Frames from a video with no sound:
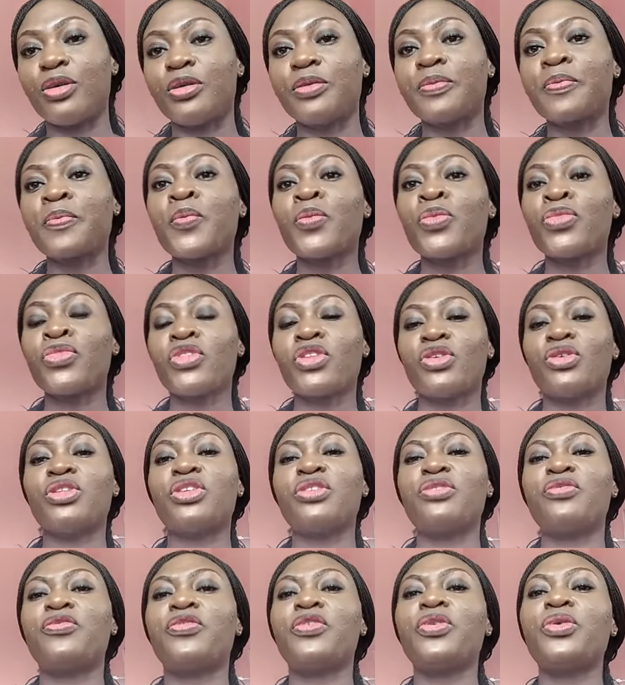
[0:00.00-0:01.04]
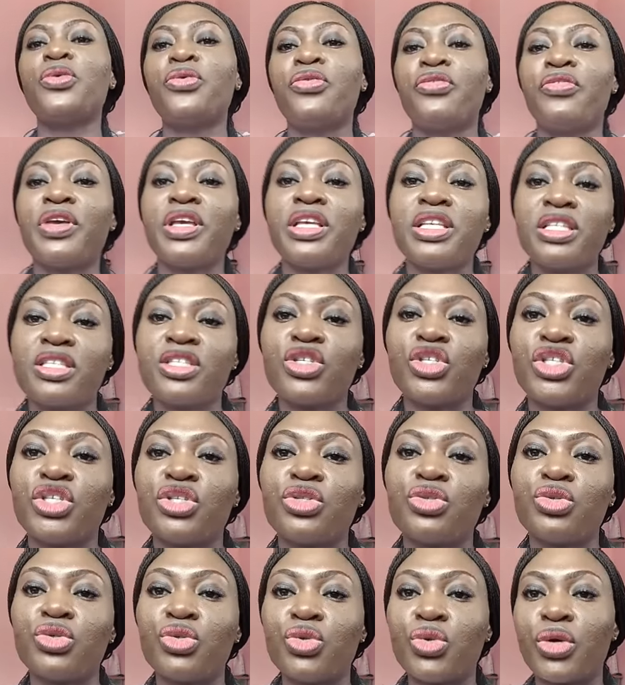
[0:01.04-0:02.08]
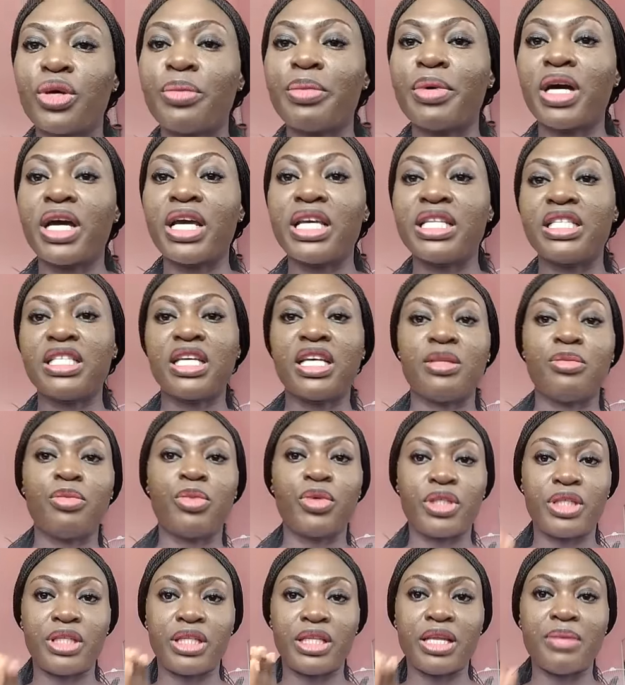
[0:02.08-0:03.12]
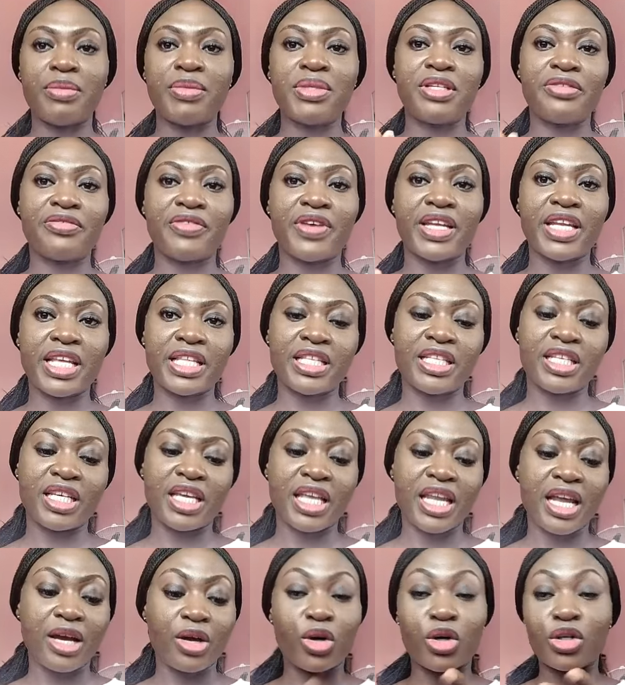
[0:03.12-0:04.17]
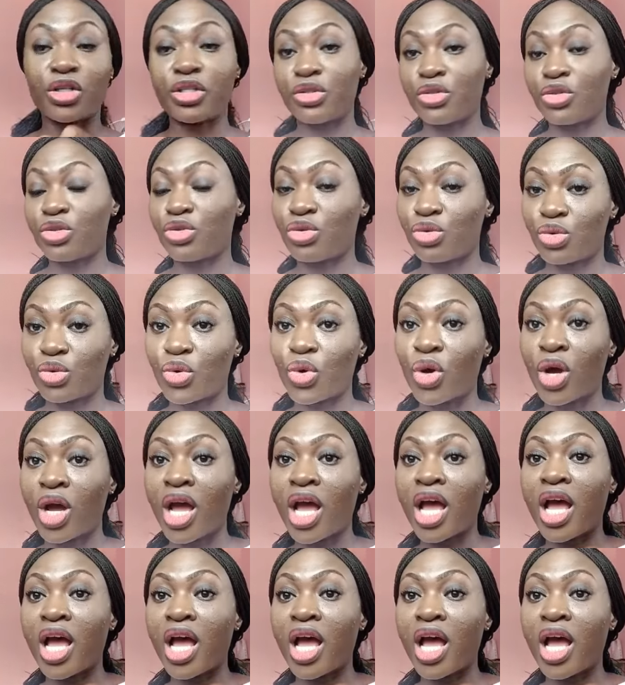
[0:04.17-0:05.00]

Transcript: So the few things you need to know about etiquette, but let me define etiquette according to